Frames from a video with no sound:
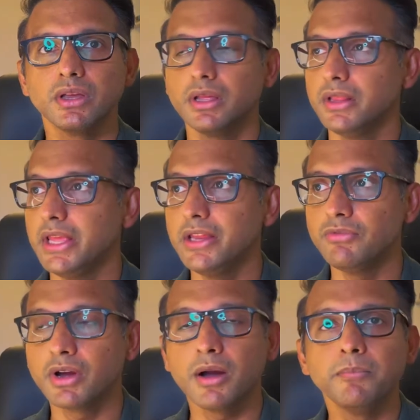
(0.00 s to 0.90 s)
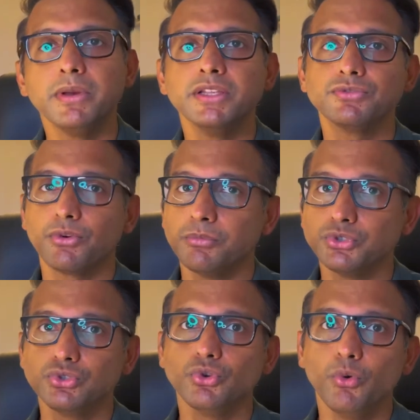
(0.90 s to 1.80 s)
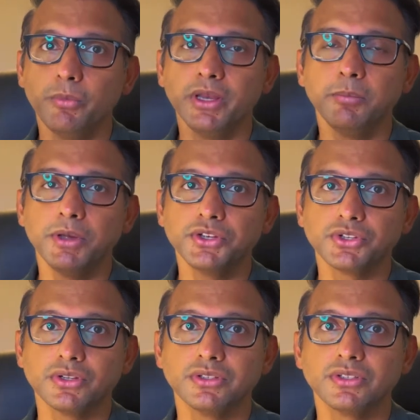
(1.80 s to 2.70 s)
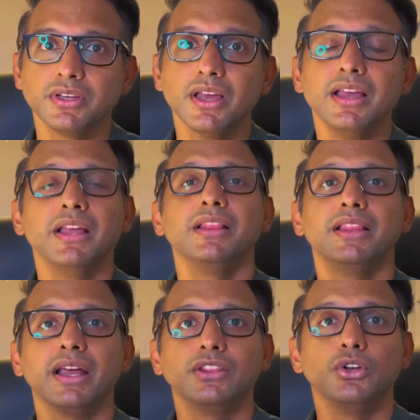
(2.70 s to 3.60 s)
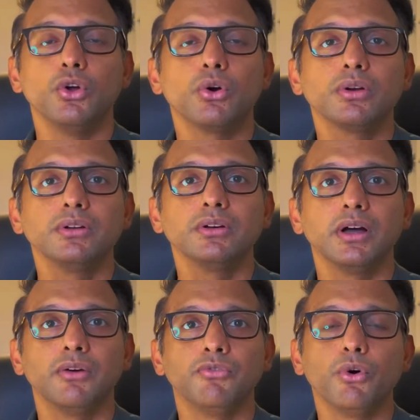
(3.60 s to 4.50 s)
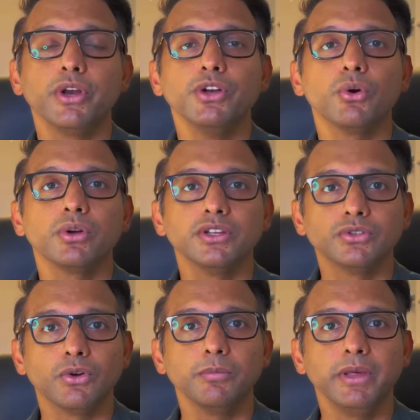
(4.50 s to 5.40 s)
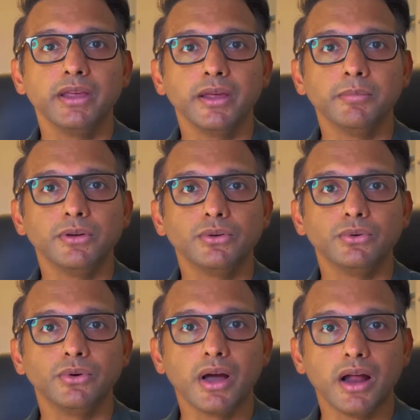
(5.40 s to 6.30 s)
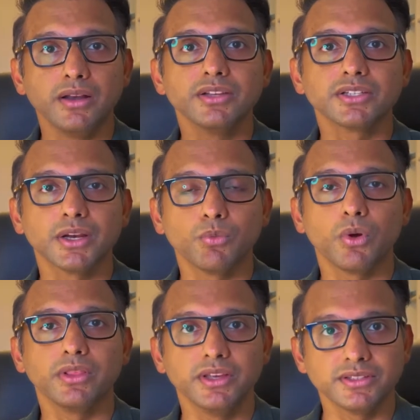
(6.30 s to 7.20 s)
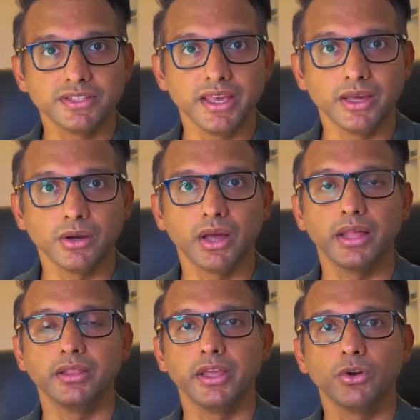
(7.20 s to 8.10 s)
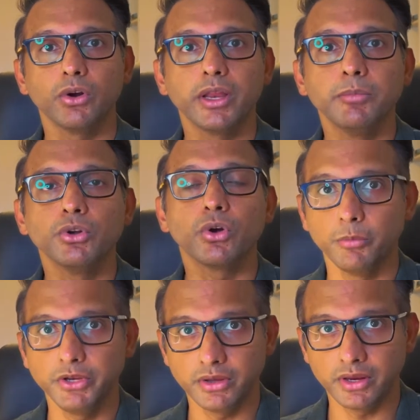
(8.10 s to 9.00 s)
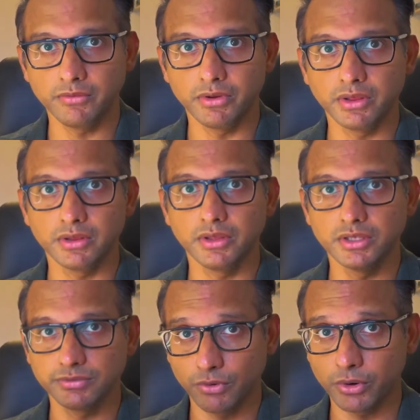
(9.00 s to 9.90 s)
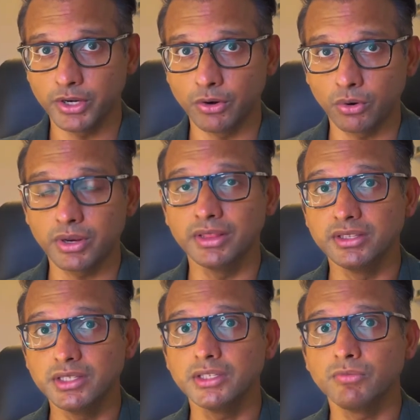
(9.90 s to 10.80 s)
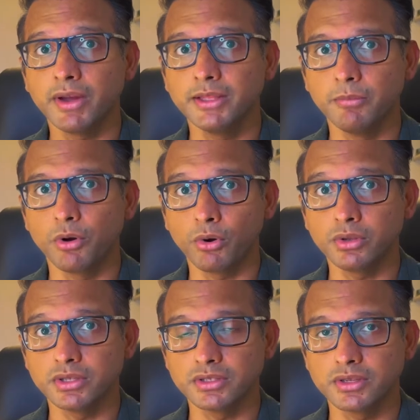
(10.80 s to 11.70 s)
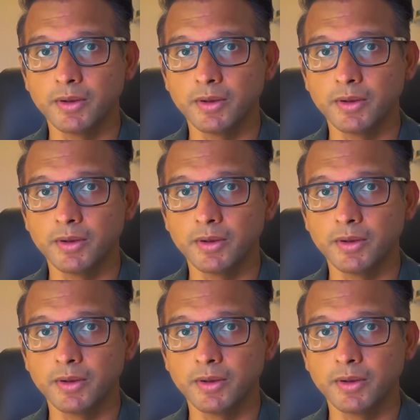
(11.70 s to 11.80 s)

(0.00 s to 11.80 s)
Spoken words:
there were complaints from so many patients that the doctor, a foreign doctor, is not being able to understand what they're saying, and they are not able to communicate with this foreign doctor. And this is why they brought this.